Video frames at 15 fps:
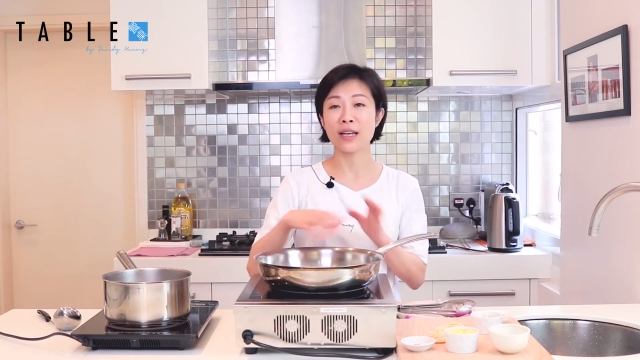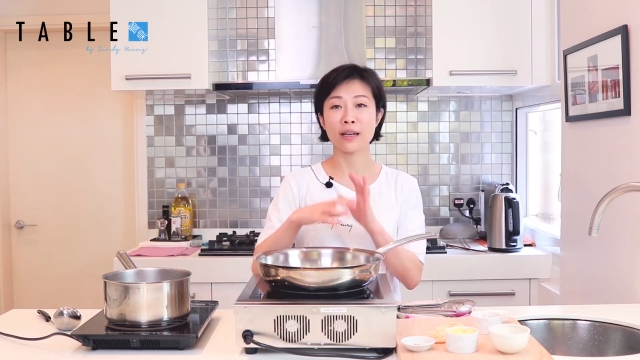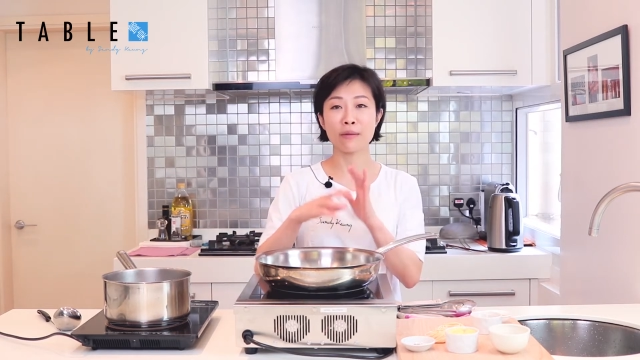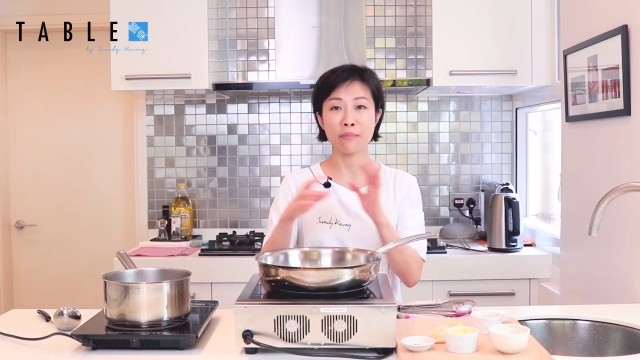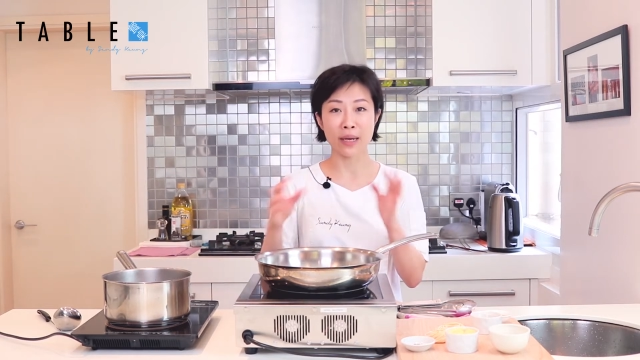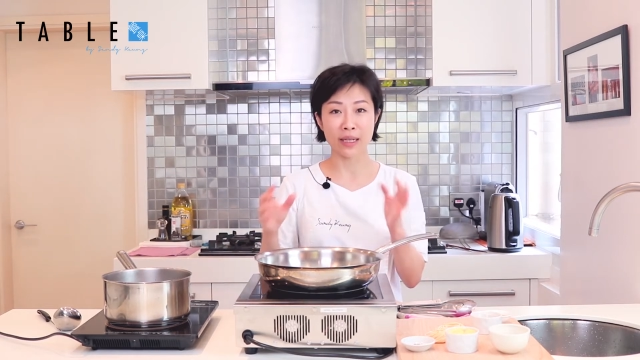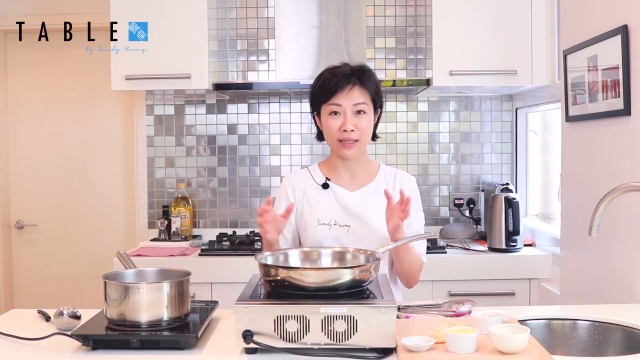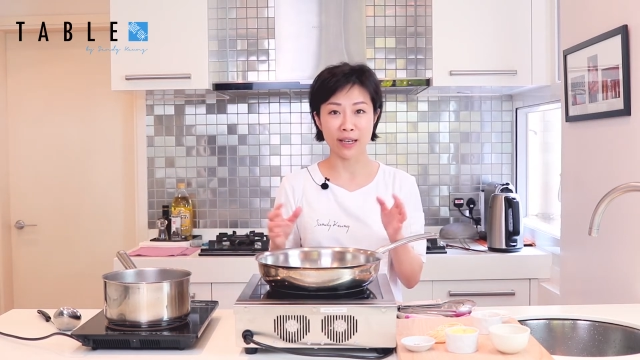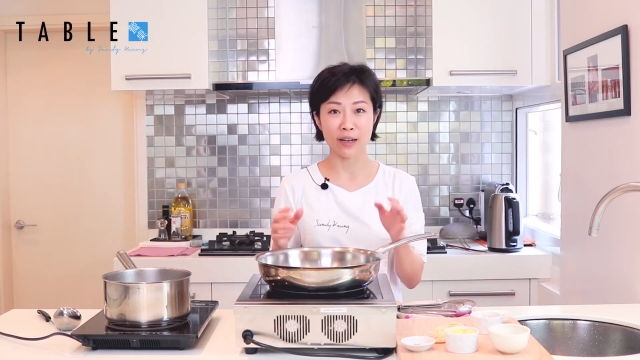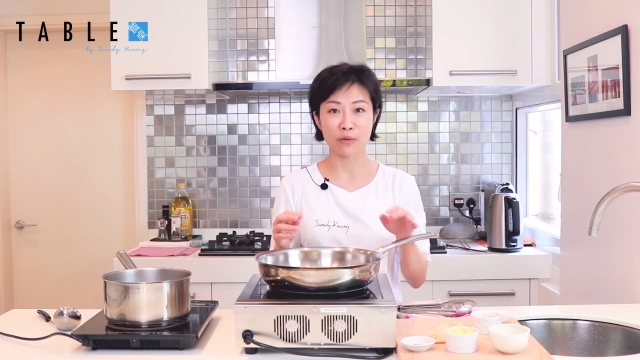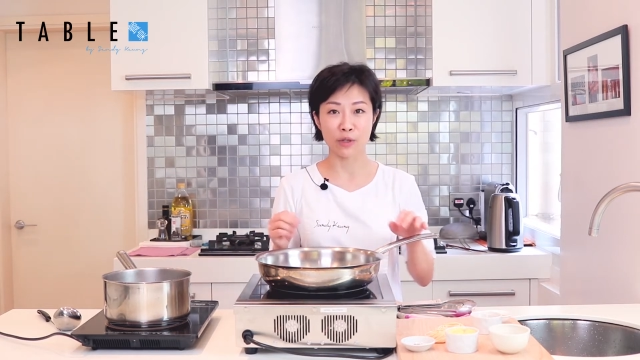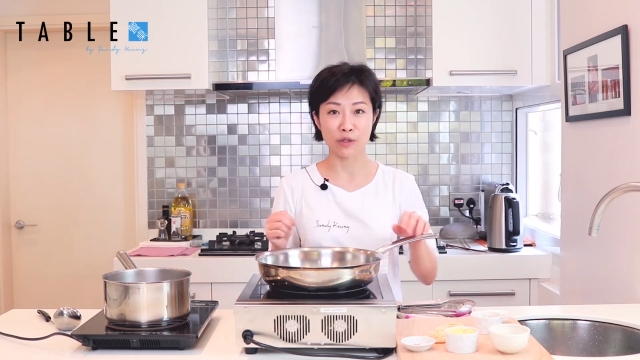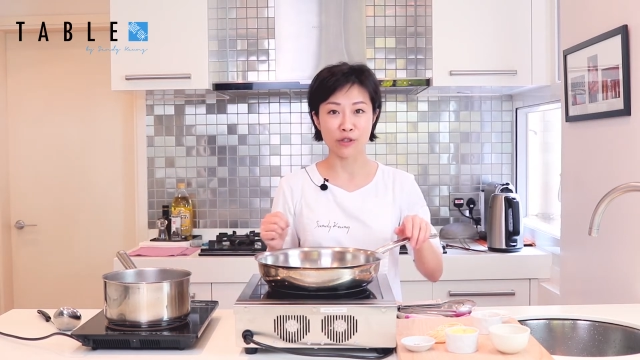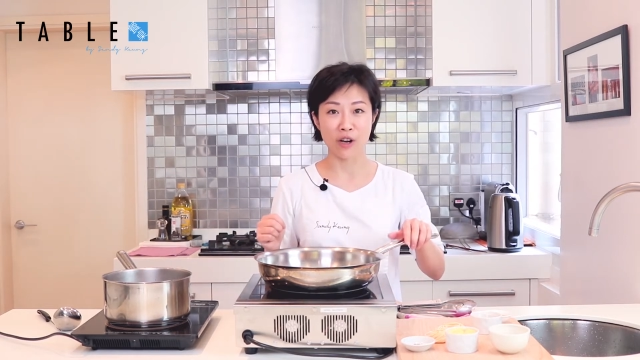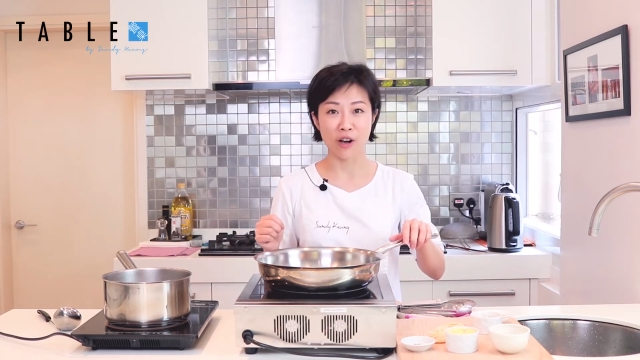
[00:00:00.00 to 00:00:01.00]
and then mixing it
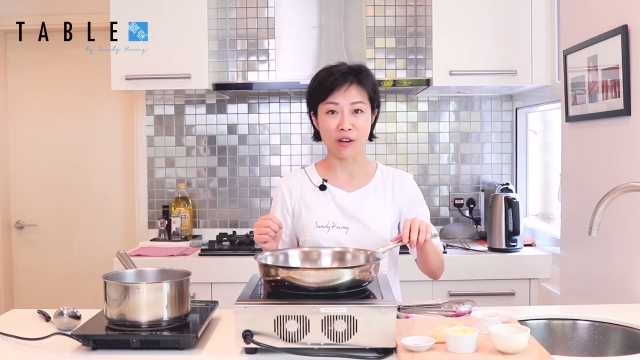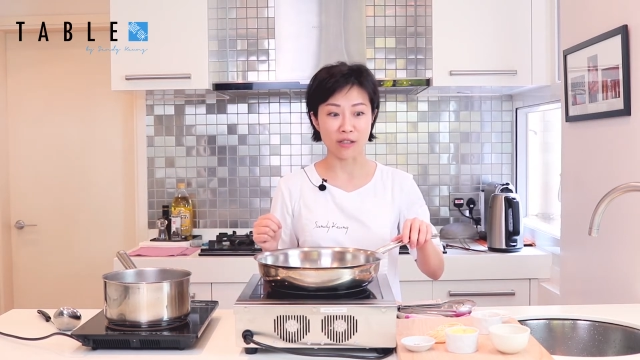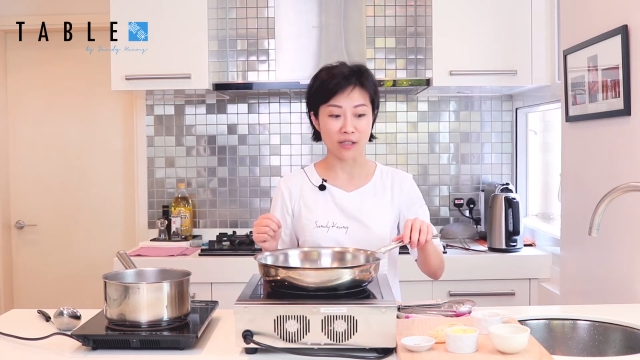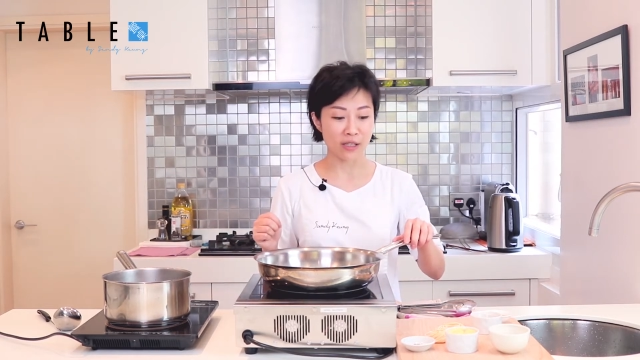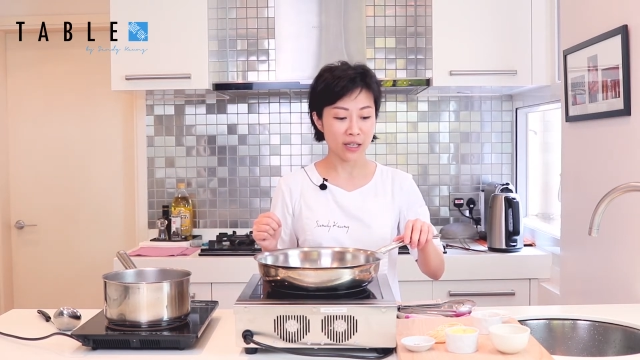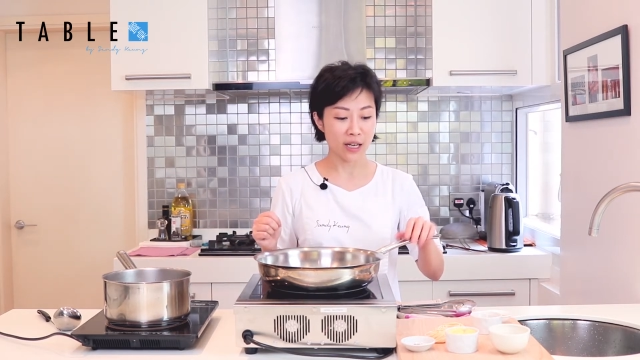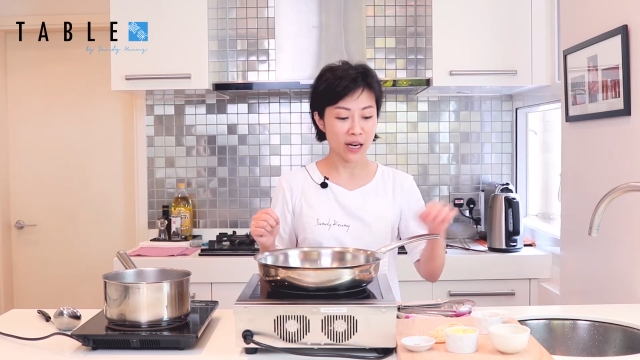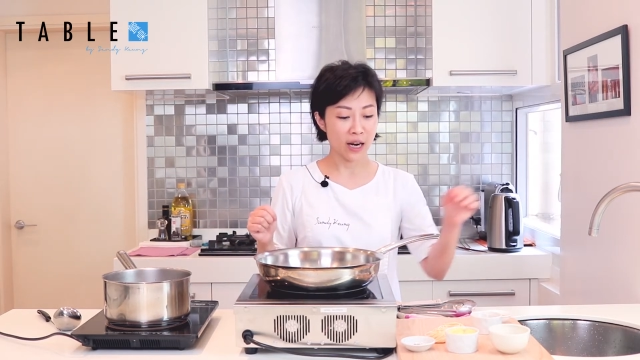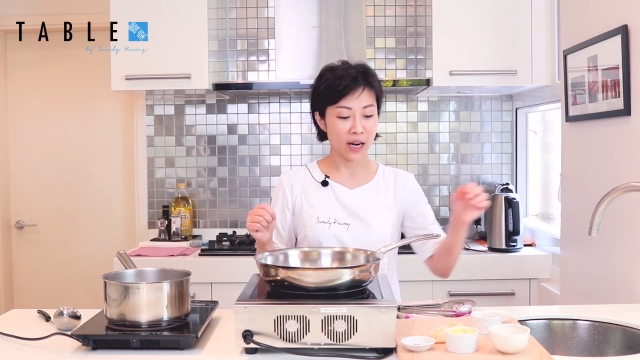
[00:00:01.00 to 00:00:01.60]
with sauce.